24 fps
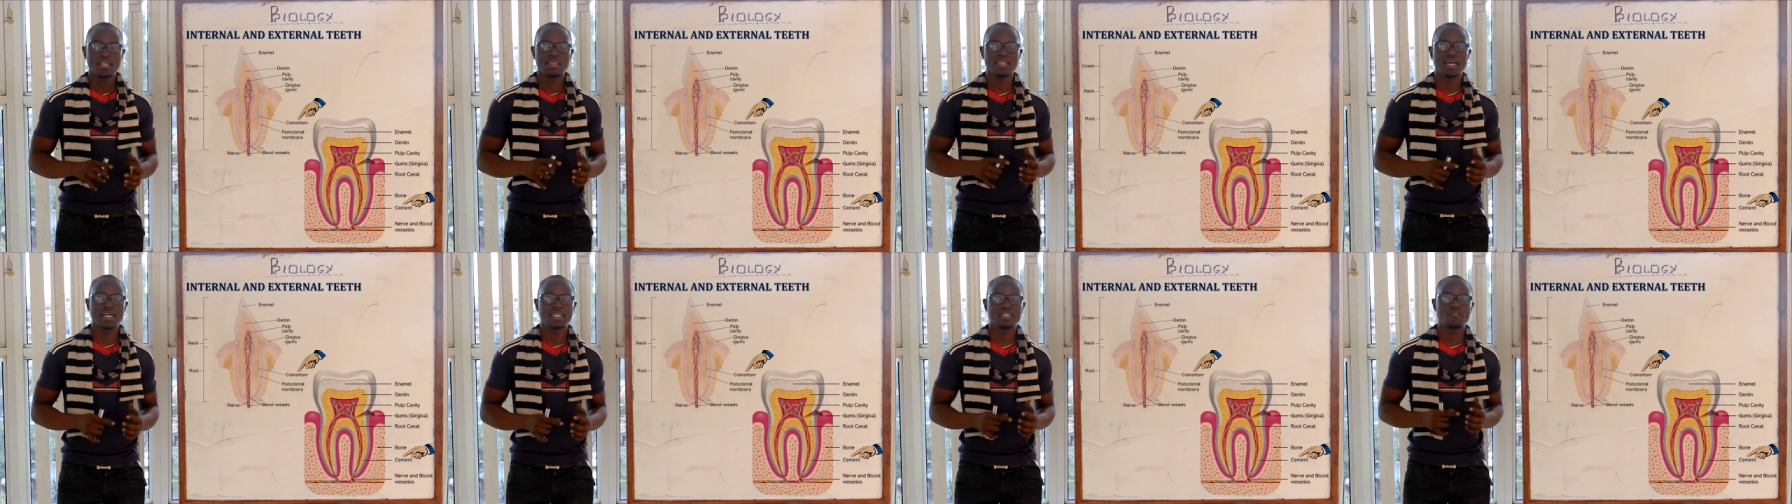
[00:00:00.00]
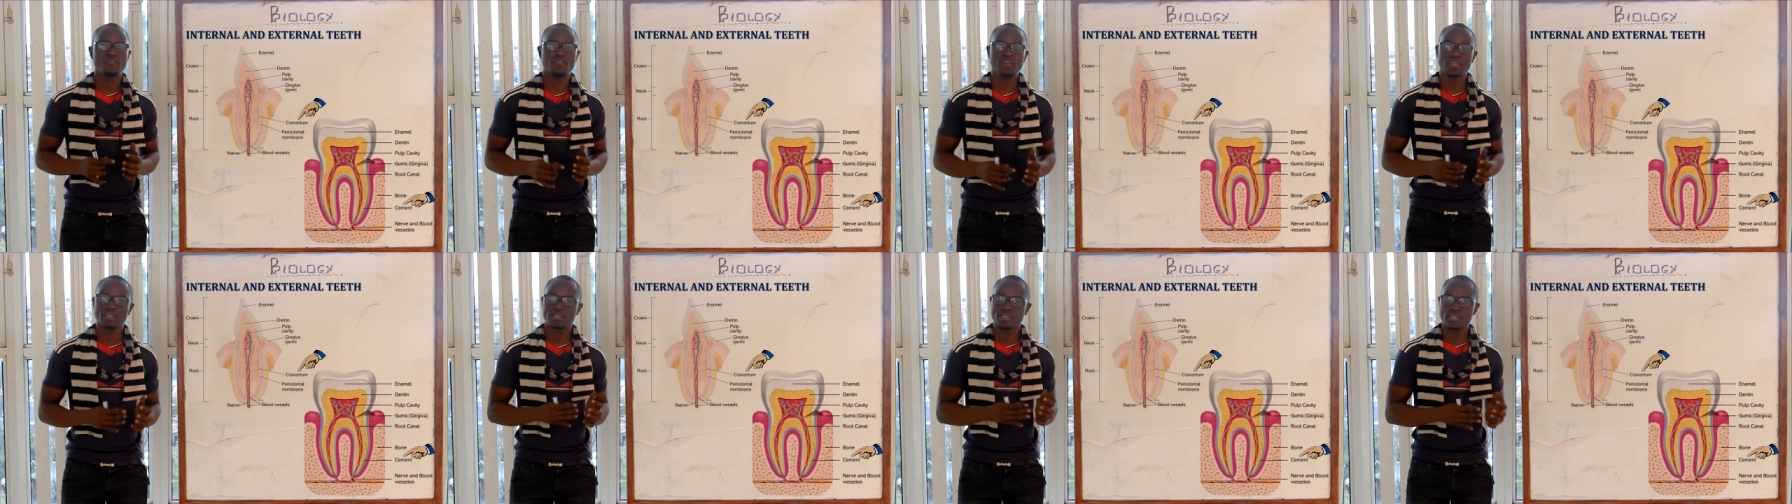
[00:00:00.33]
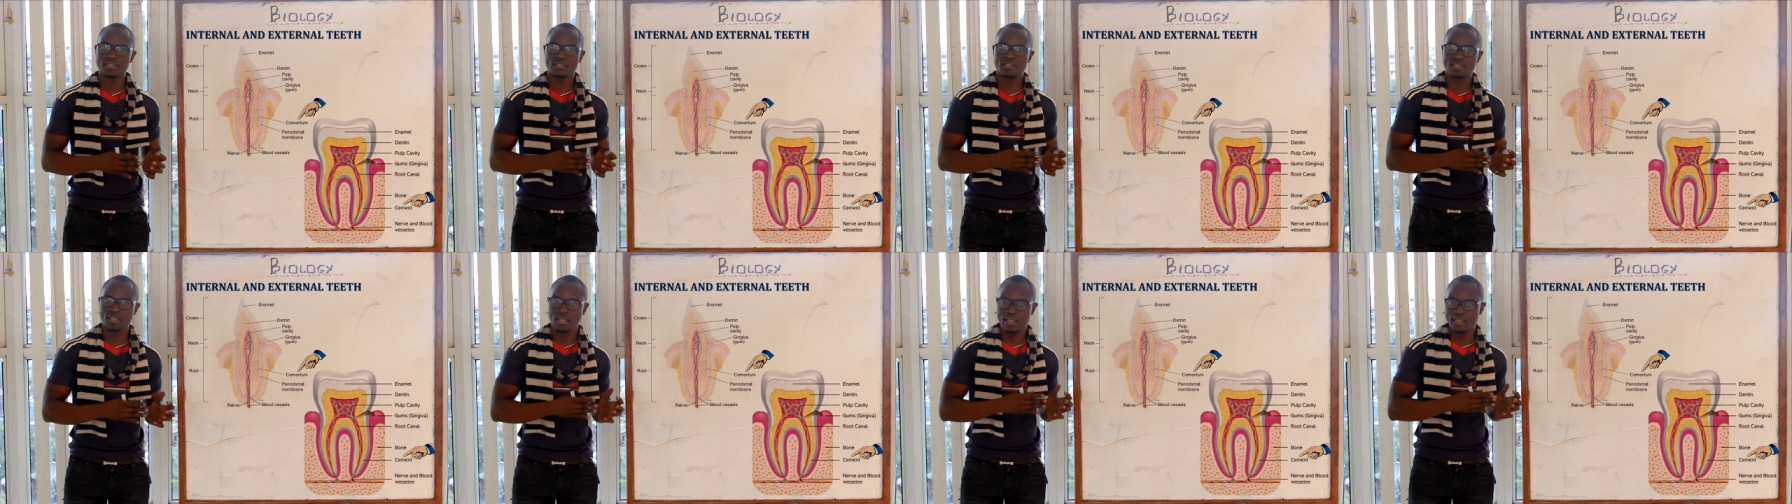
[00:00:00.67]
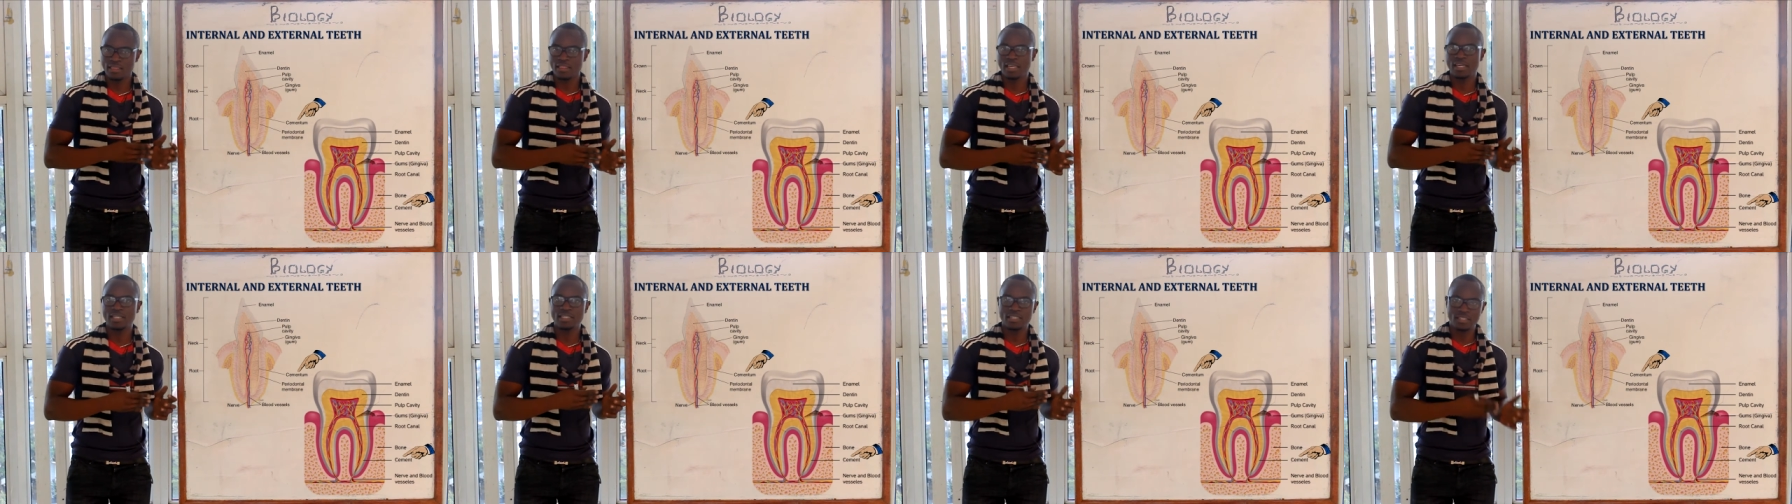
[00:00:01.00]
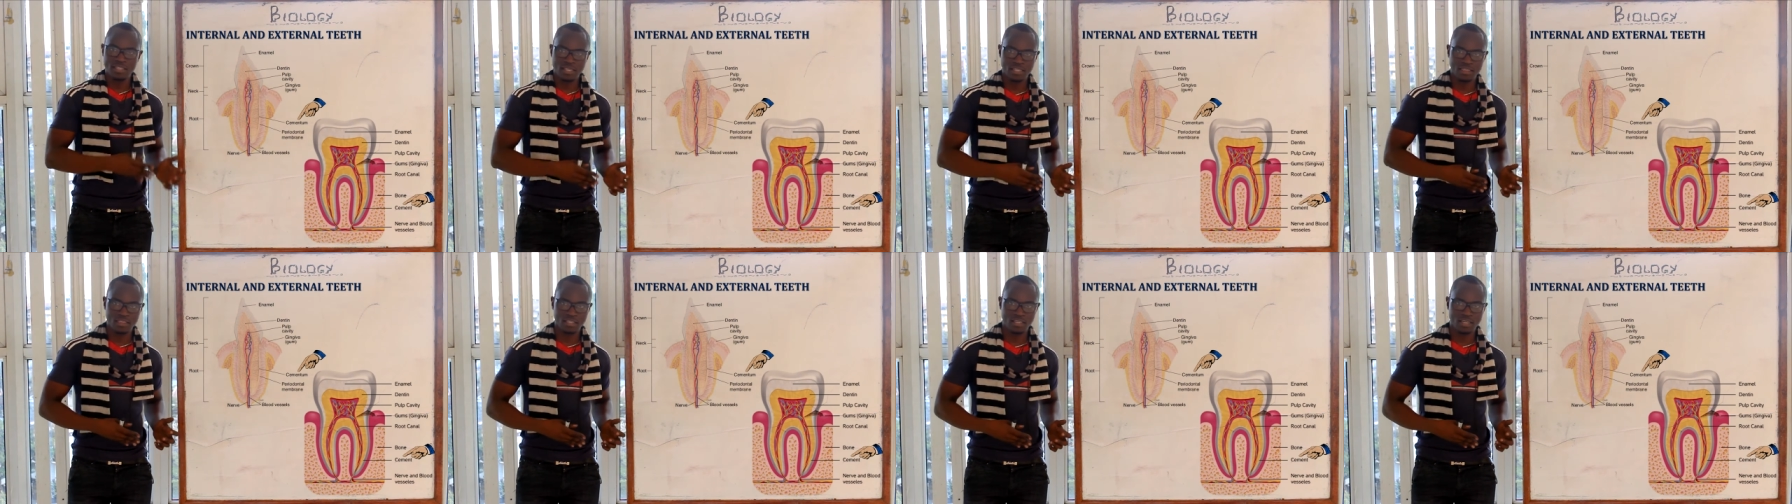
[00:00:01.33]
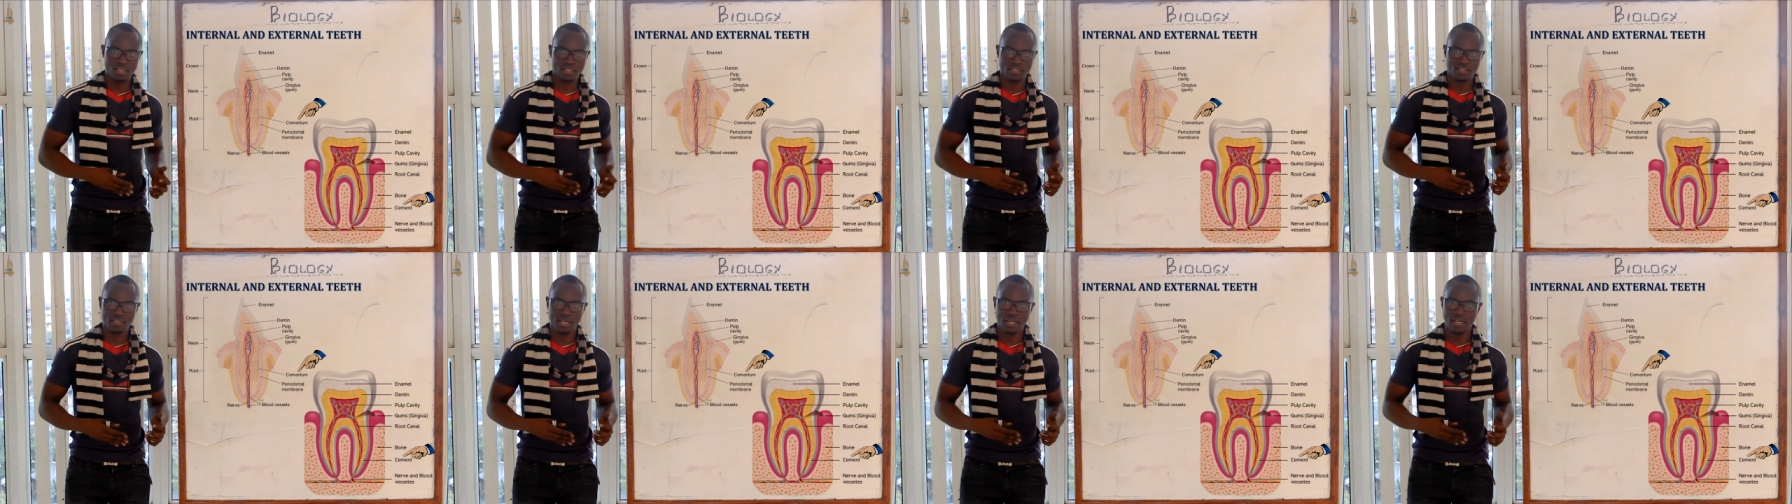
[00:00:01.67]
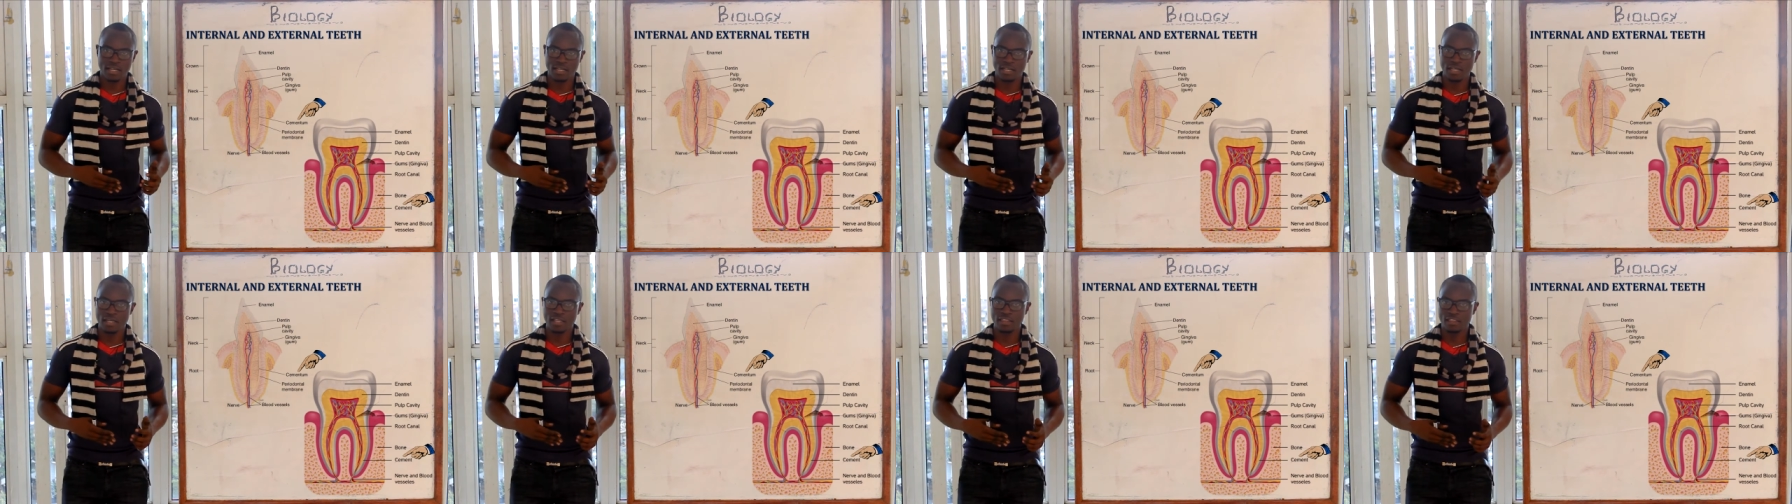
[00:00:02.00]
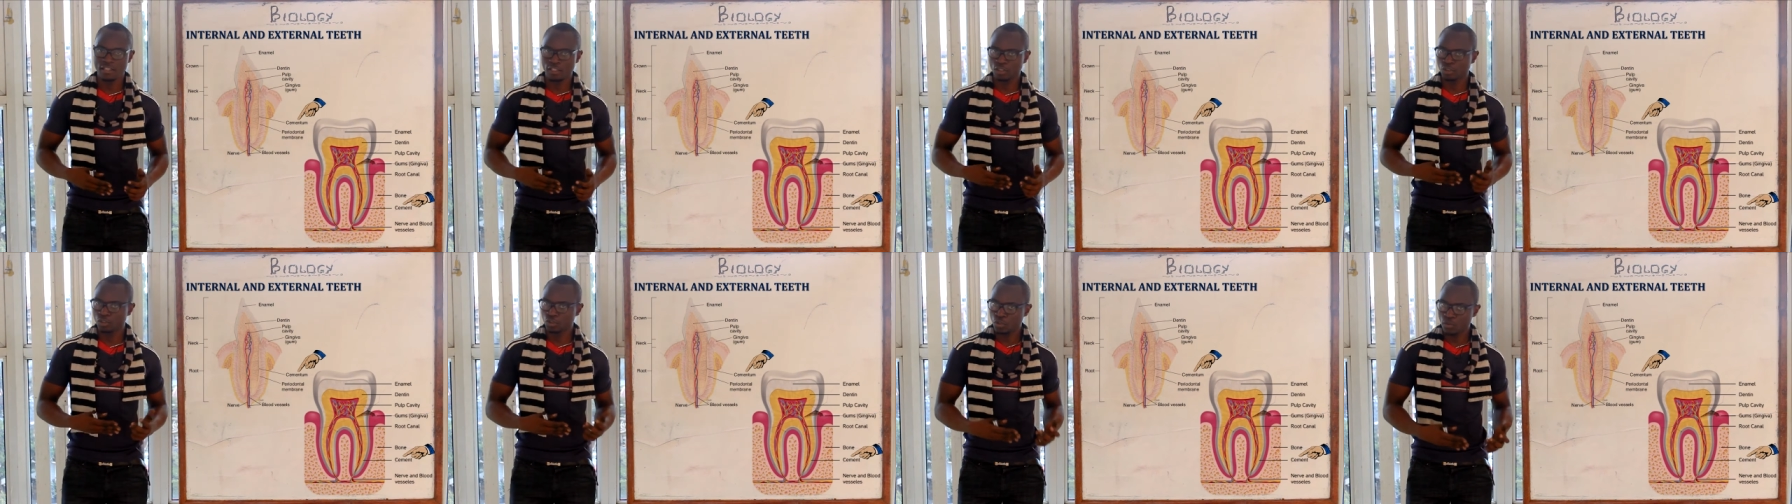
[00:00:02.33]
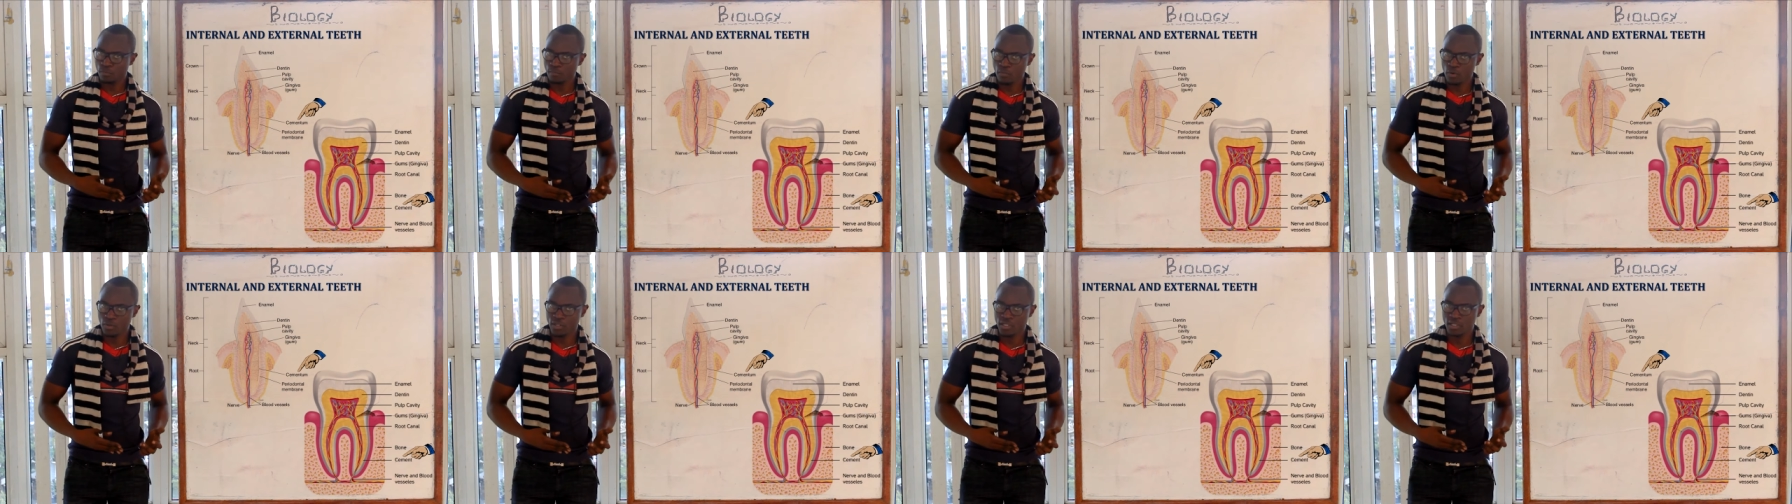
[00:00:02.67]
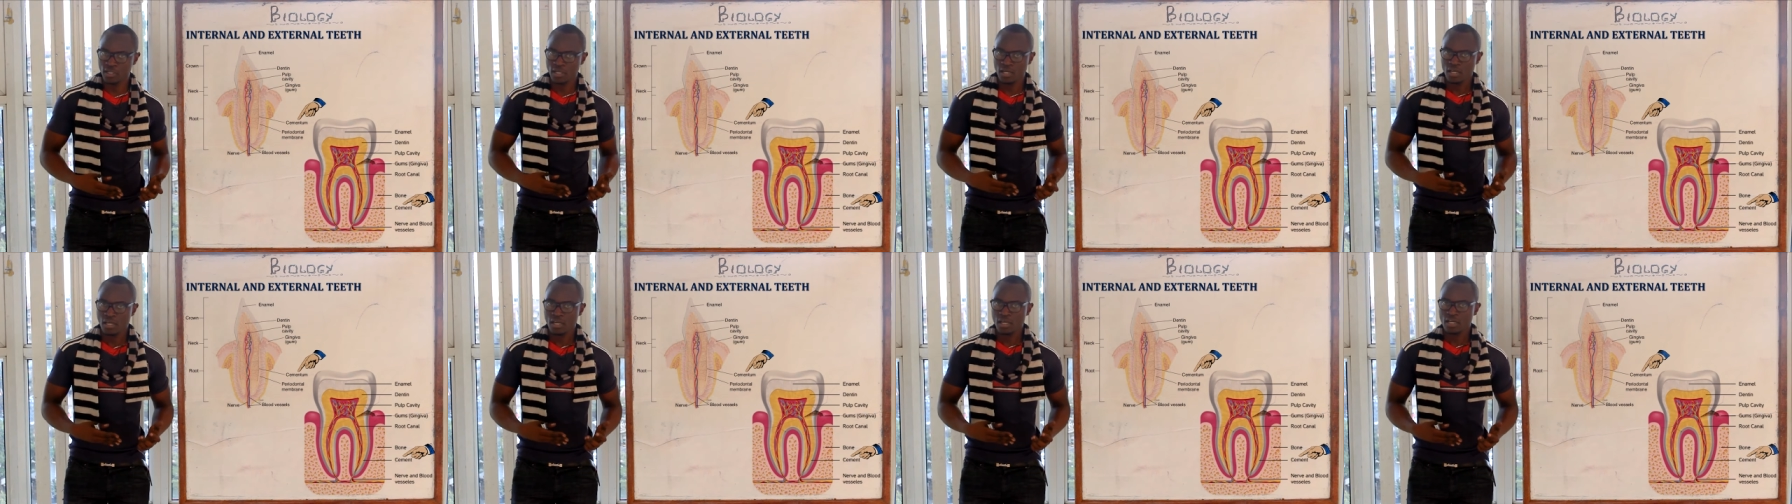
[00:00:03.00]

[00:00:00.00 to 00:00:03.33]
that fixes the teeth inside the jawbone.